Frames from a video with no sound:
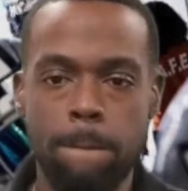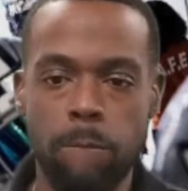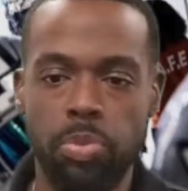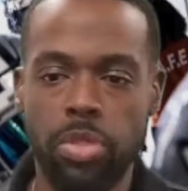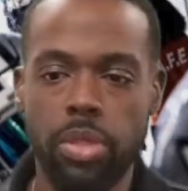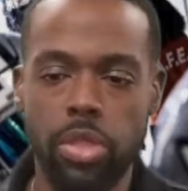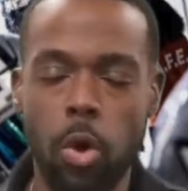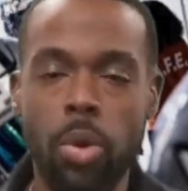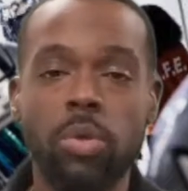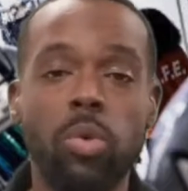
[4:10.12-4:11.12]

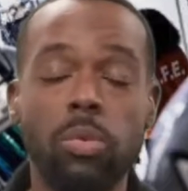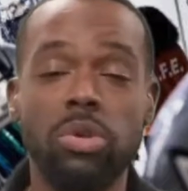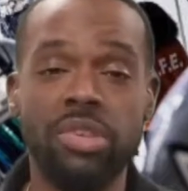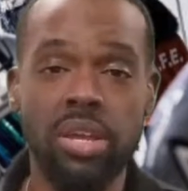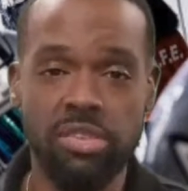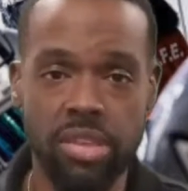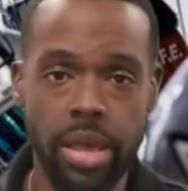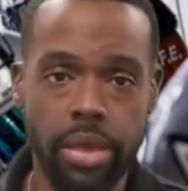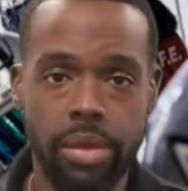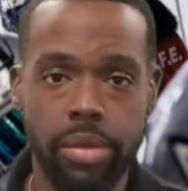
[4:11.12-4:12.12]
knowing what was at
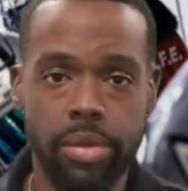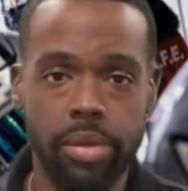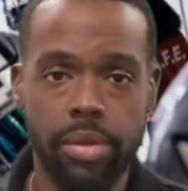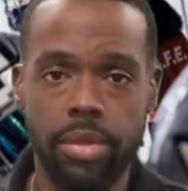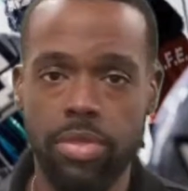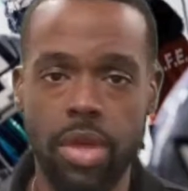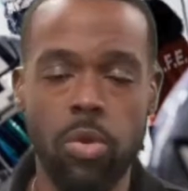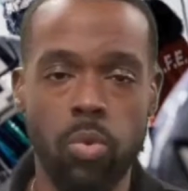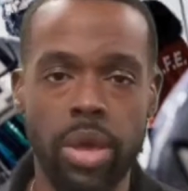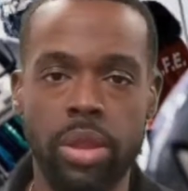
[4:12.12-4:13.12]
stake. They
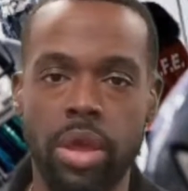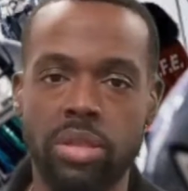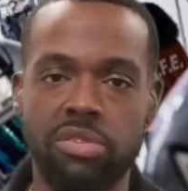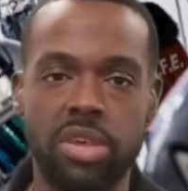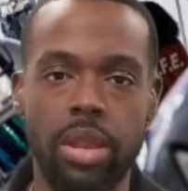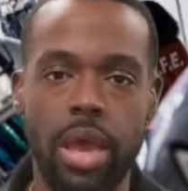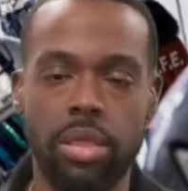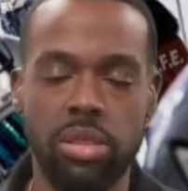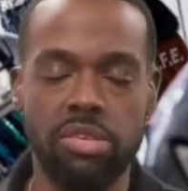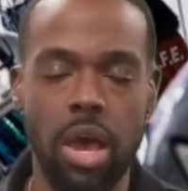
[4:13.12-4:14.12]
win, they sit at
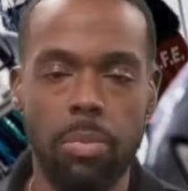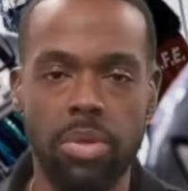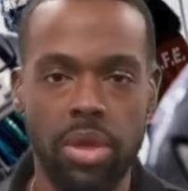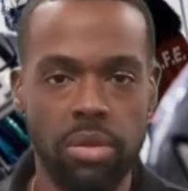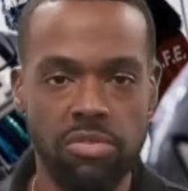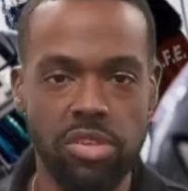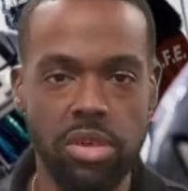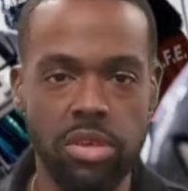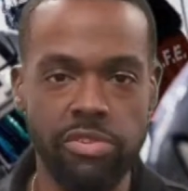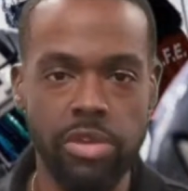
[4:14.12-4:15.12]
the top of the NFC
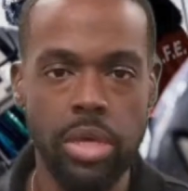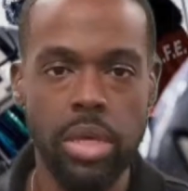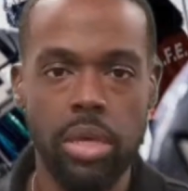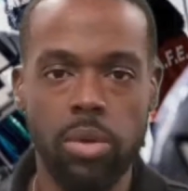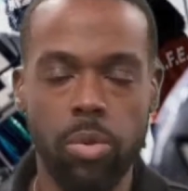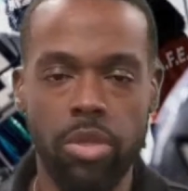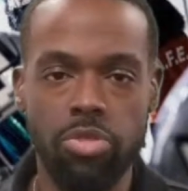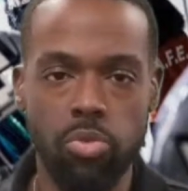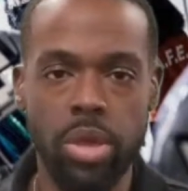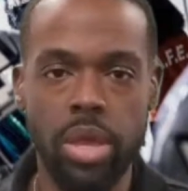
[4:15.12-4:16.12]
East with
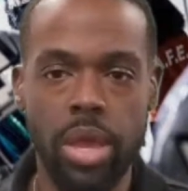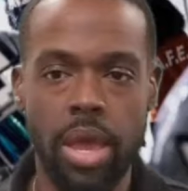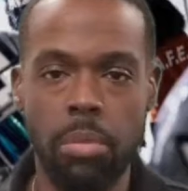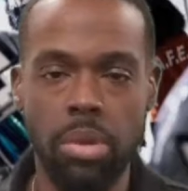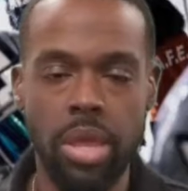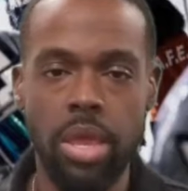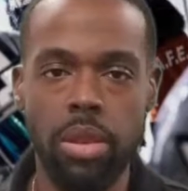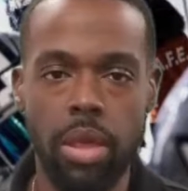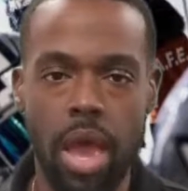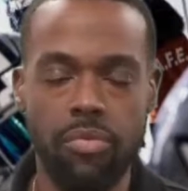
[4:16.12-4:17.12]
a 3-game
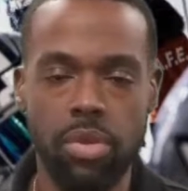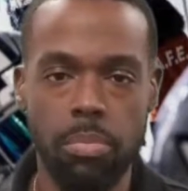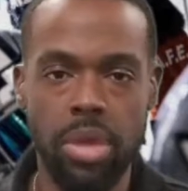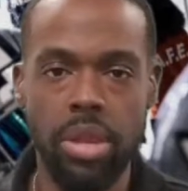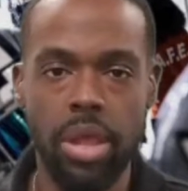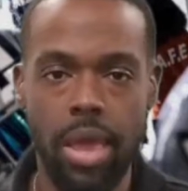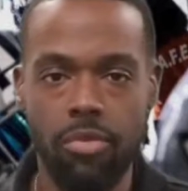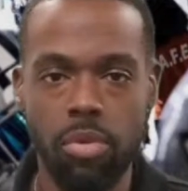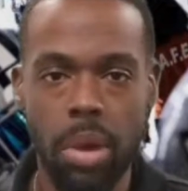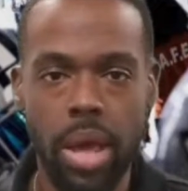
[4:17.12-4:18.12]
lead, having beaten
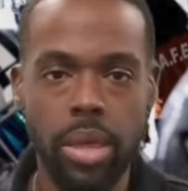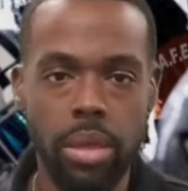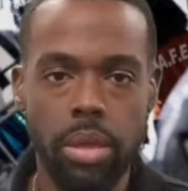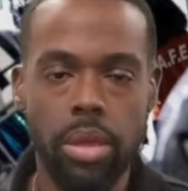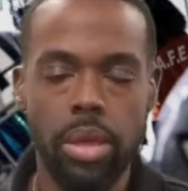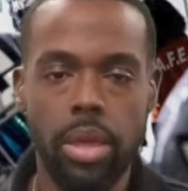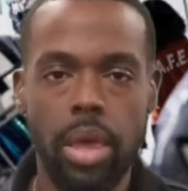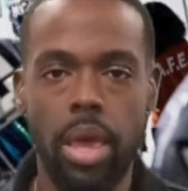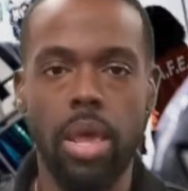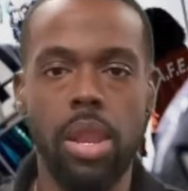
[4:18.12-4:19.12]
everybody.
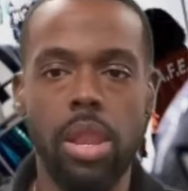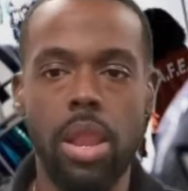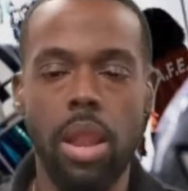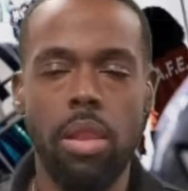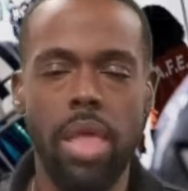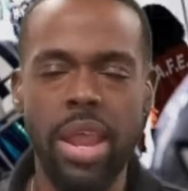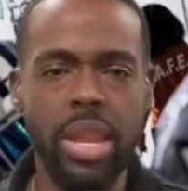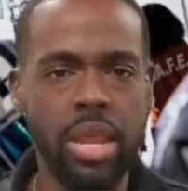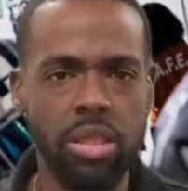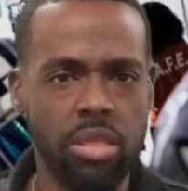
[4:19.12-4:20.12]
And they
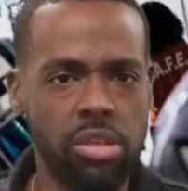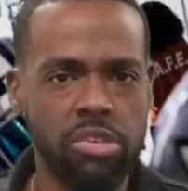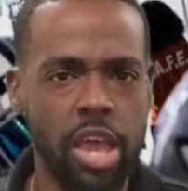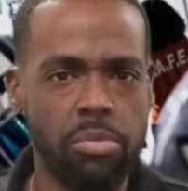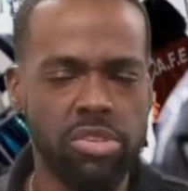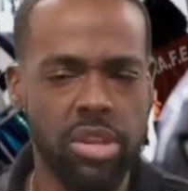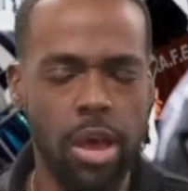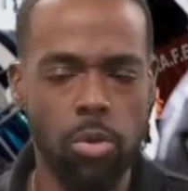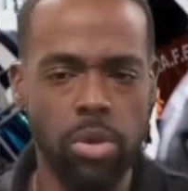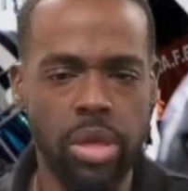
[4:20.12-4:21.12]
needed this game to
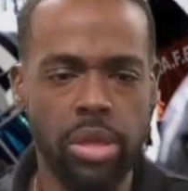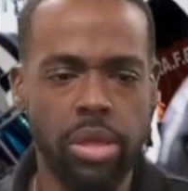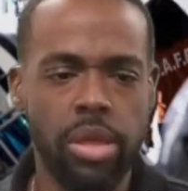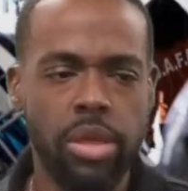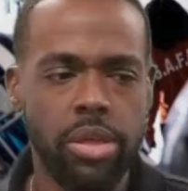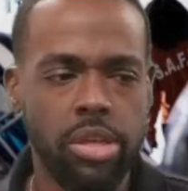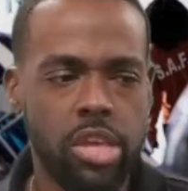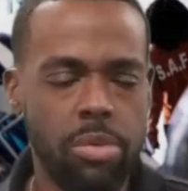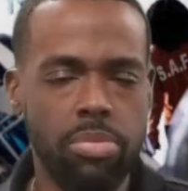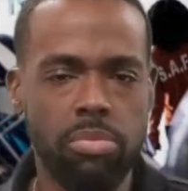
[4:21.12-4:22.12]
not only
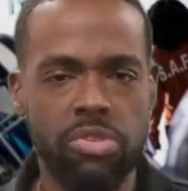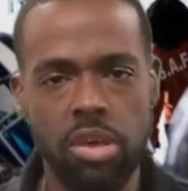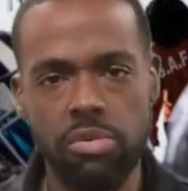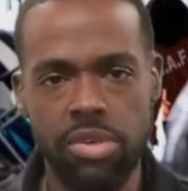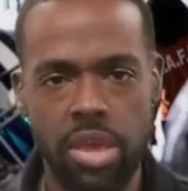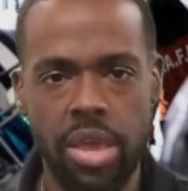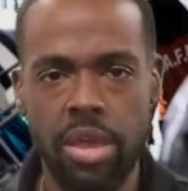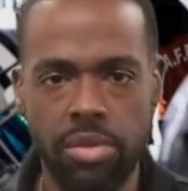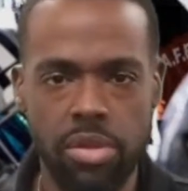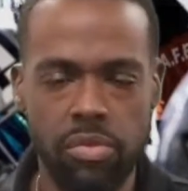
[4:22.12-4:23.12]
keep themselves
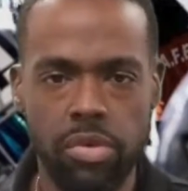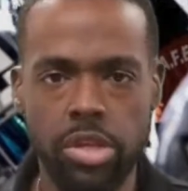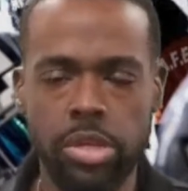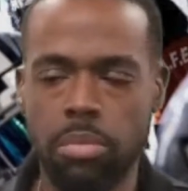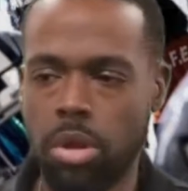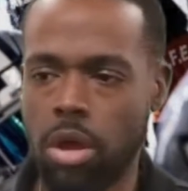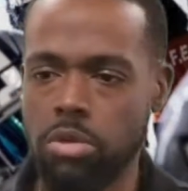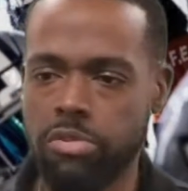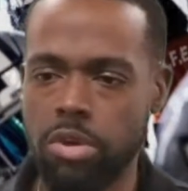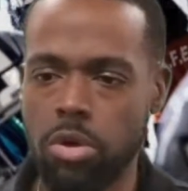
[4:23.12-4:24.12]
ahead of the division, but
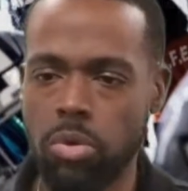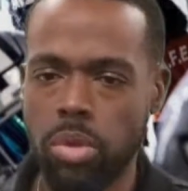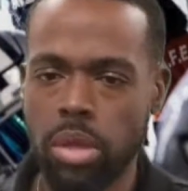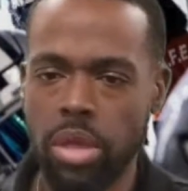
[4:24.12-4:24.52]
also